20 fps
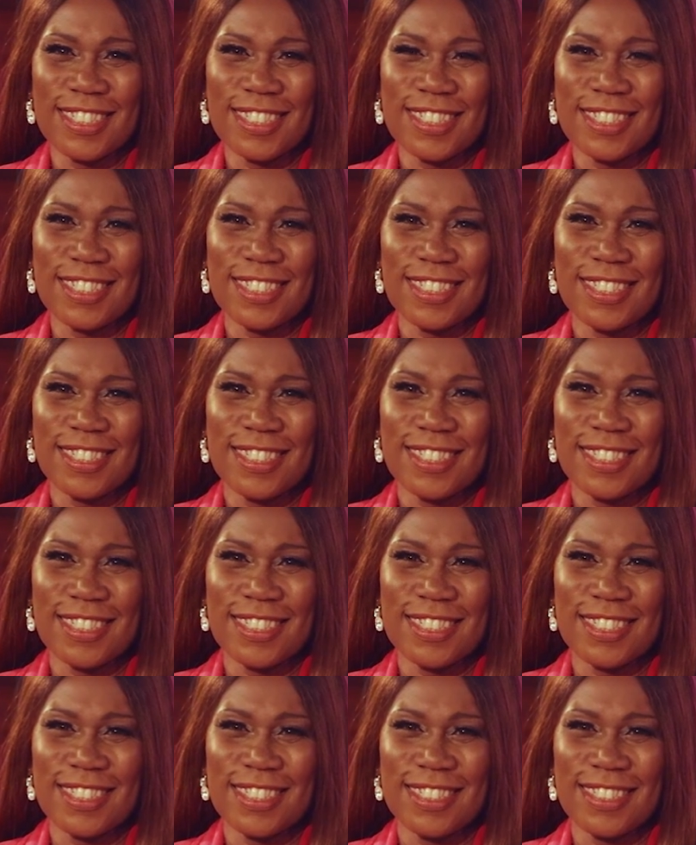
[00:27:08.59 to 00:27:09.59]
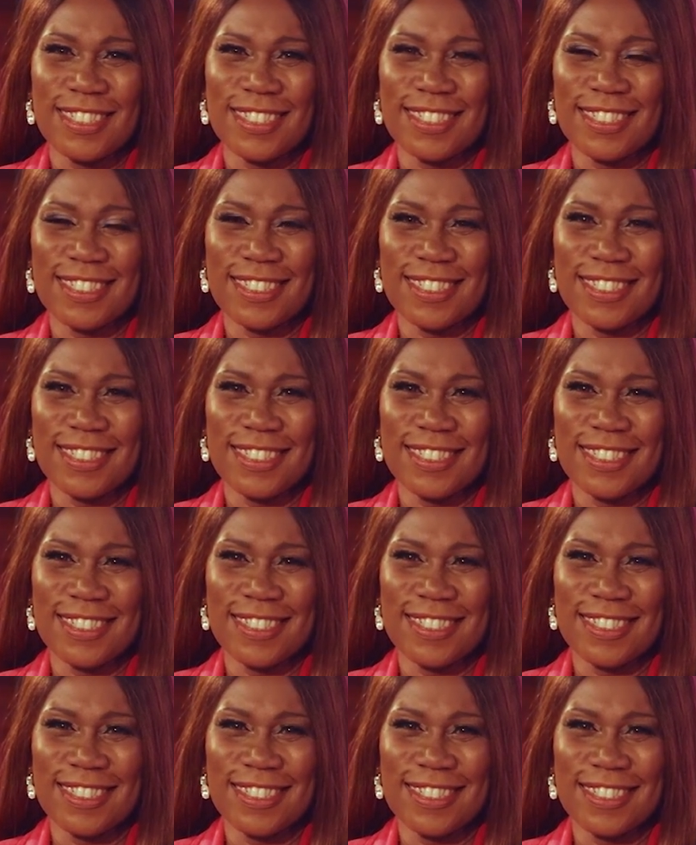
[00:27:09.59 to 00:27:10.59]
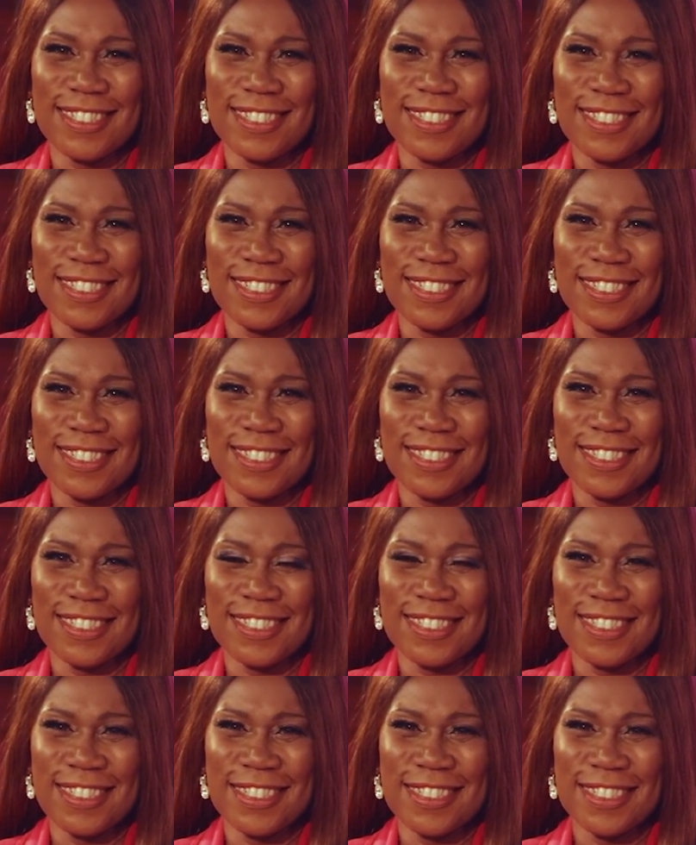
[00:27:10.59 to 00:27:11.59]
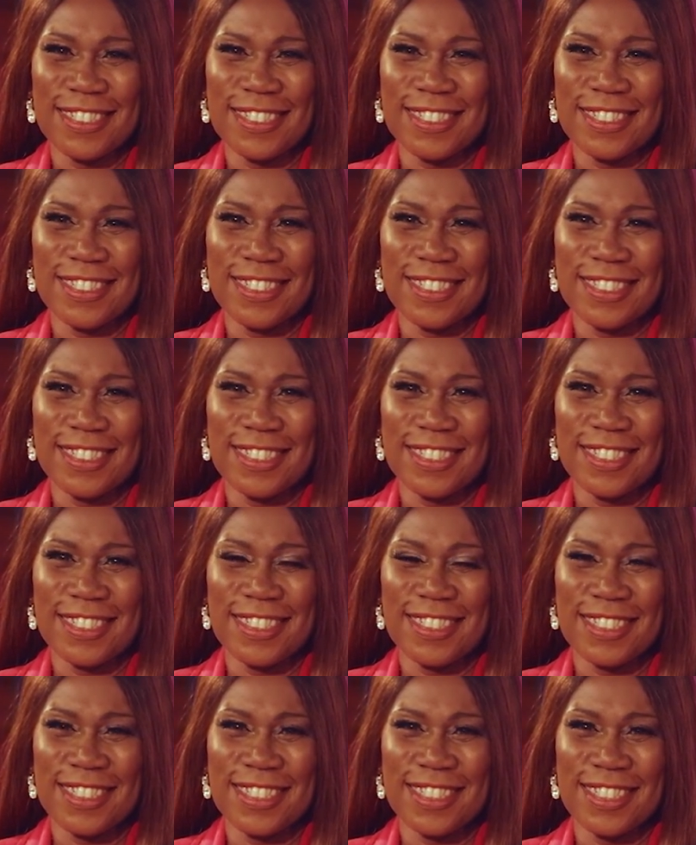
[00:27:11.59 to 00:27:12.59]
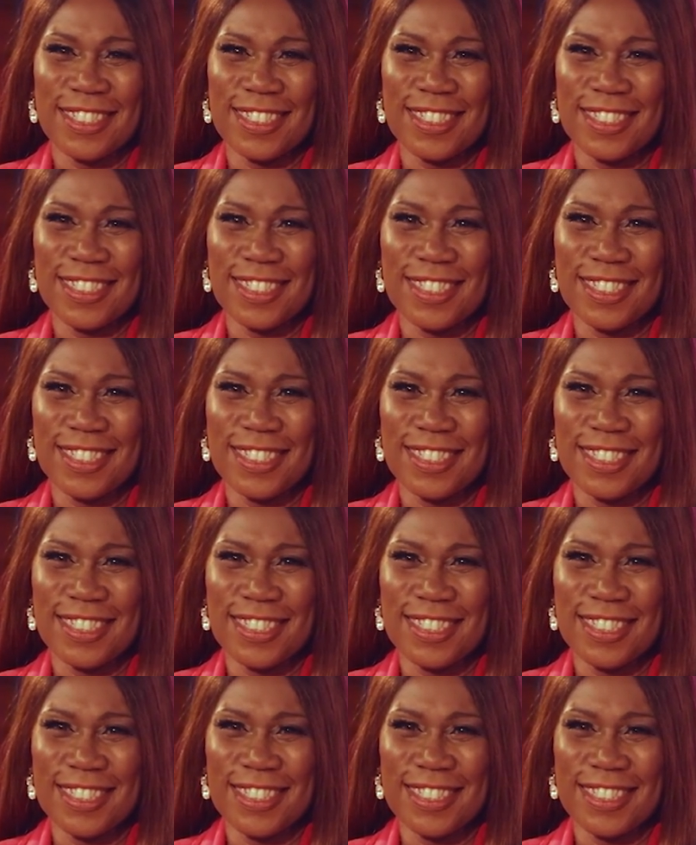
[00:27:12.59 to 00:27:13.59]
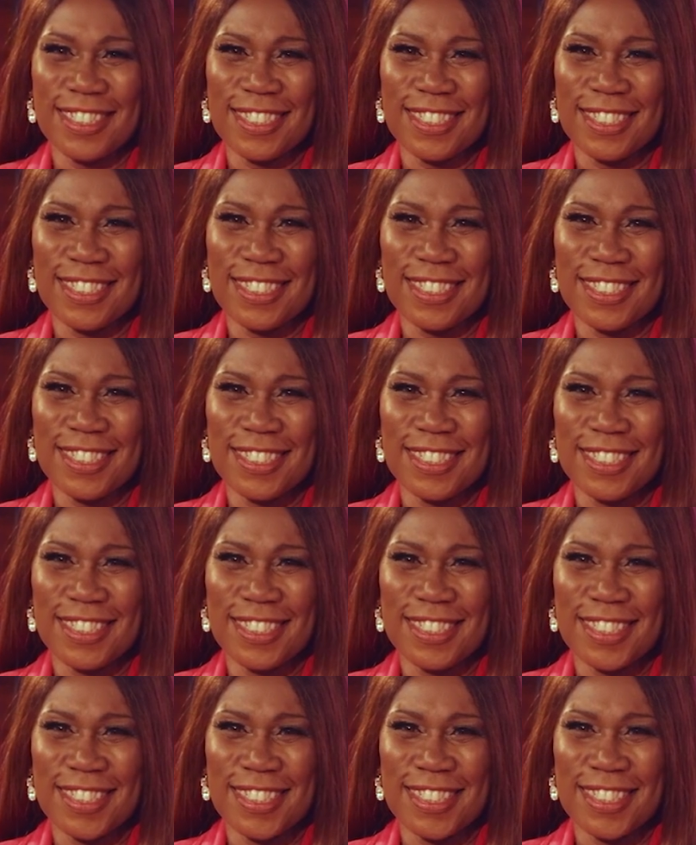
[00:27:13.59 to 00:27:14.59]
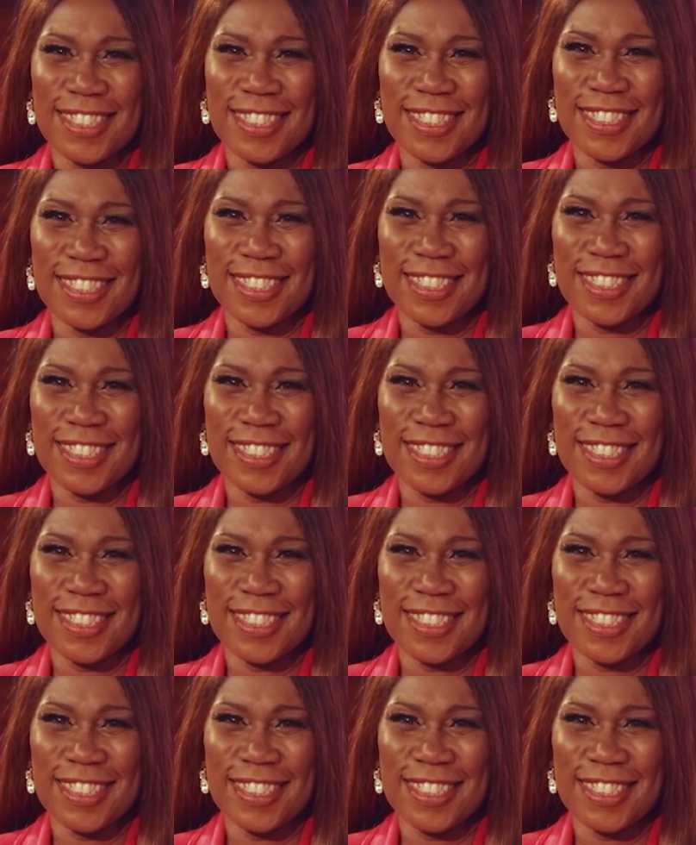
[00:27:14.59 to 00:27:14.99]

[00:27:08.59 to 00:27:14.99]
The person shown says nothing.